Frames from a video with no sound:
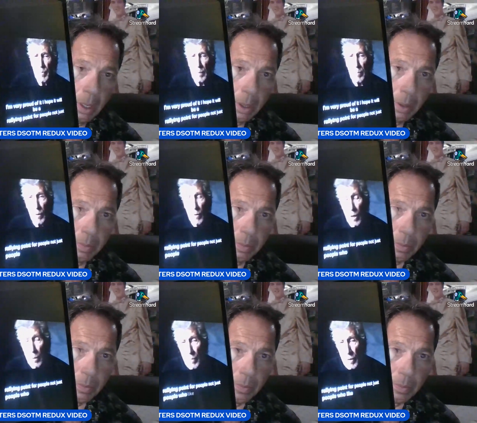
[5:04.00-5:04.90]

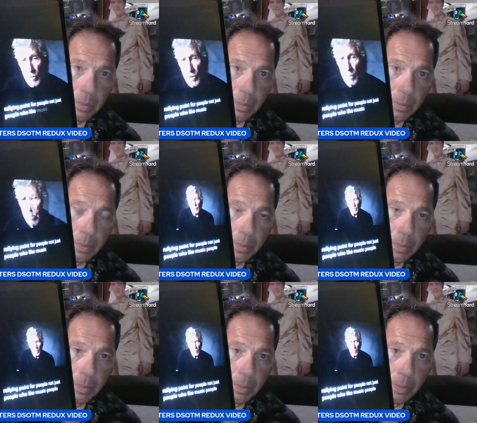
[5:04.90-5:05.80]

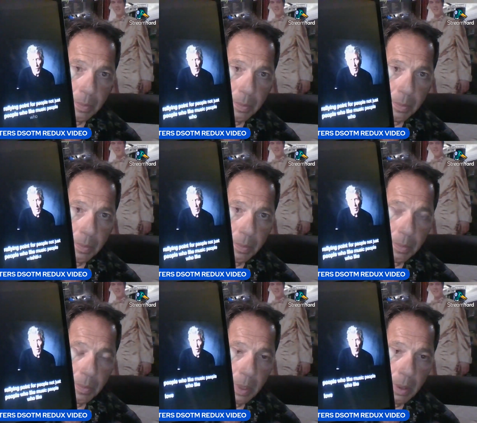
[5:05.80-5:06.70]

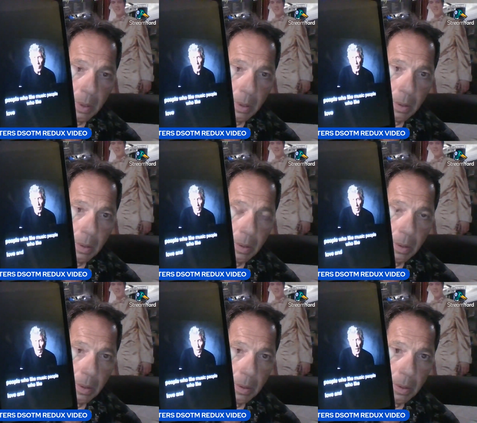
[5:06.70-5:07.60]

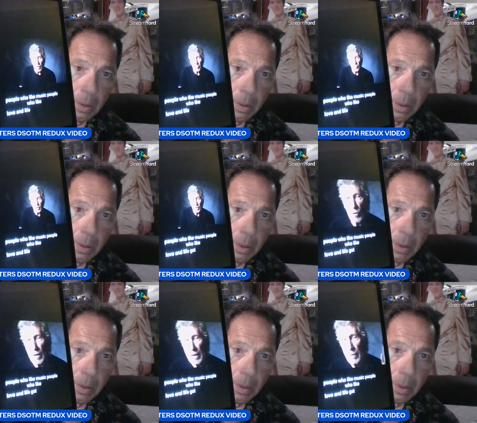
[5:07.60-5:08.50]

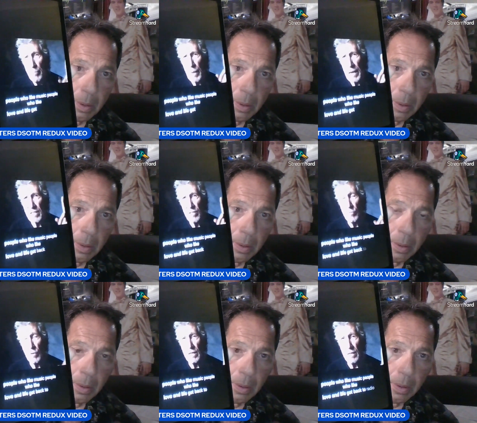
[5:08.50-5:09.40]

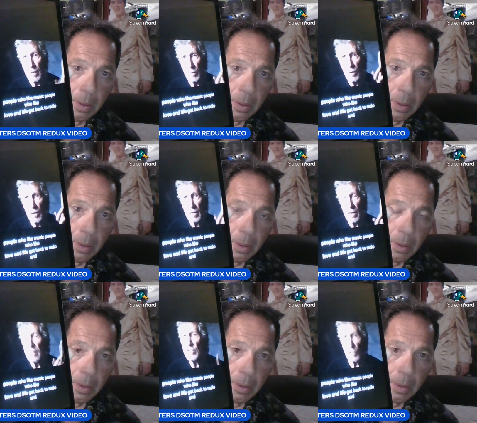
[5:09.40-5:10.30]

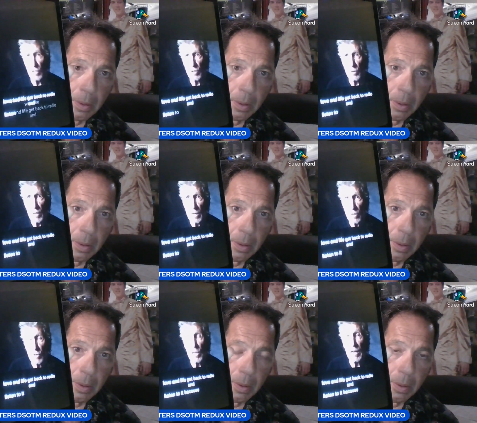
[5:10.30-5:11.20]

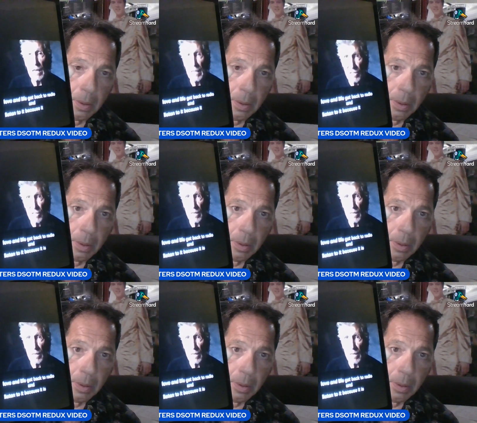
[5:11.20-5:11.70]
(silence)